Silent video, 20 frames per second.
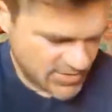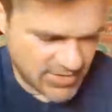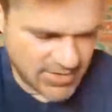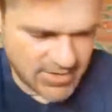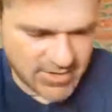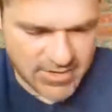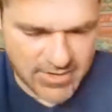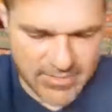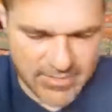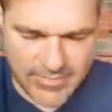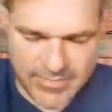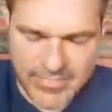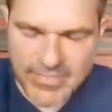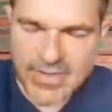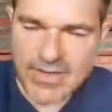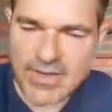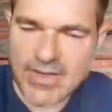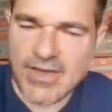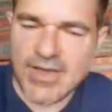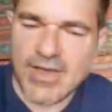
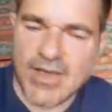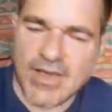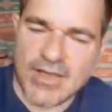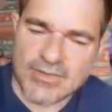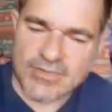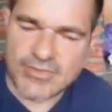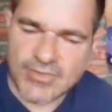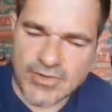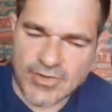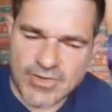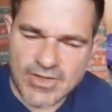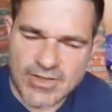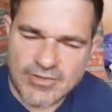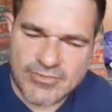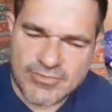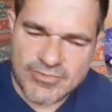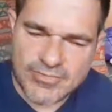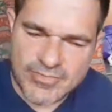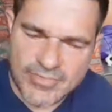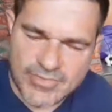And so
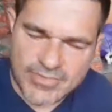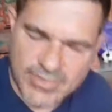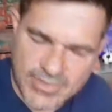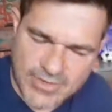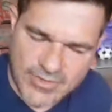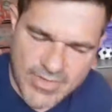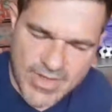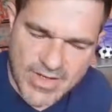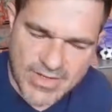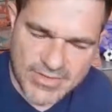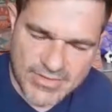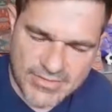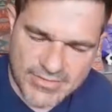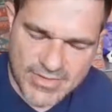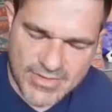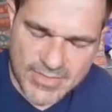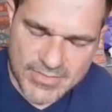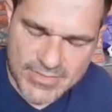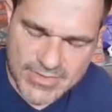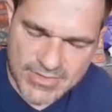if the grand
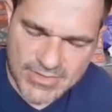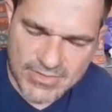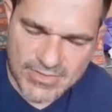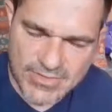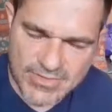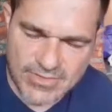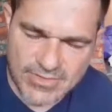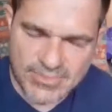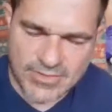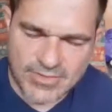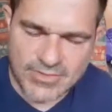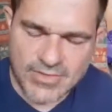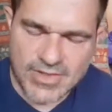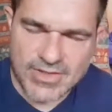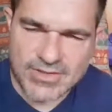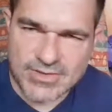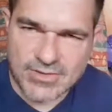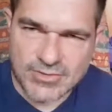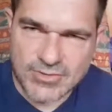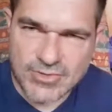deception or the
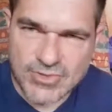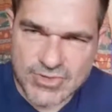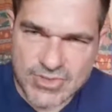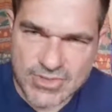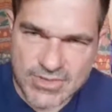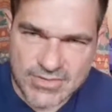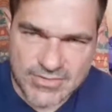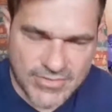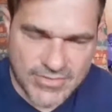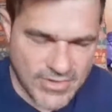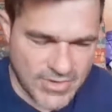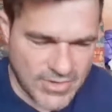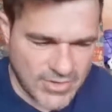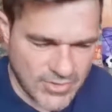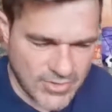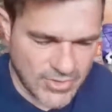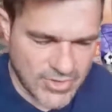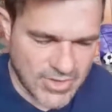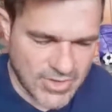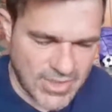great delusion is going to
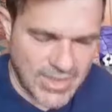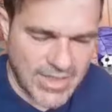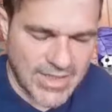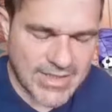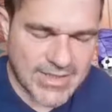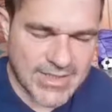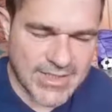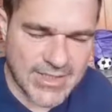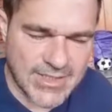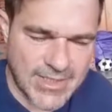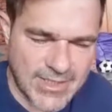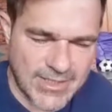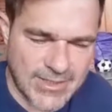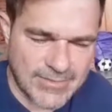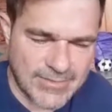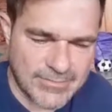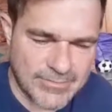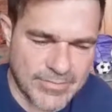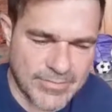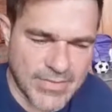look like, a